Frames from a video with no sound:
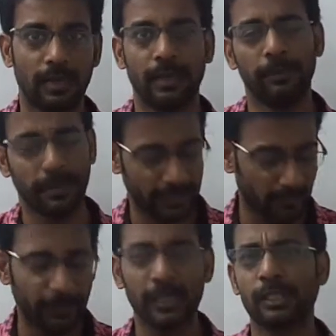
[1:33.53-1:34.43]
Let it be
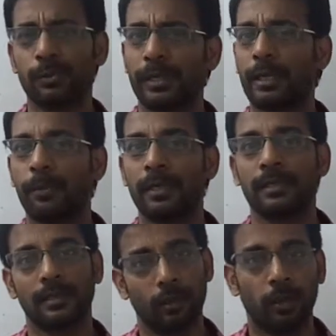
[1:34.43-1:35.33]
10 page, 20 page,
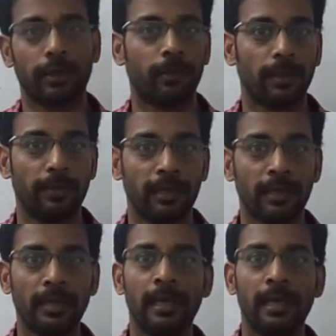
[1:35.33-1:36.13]
whatever may be.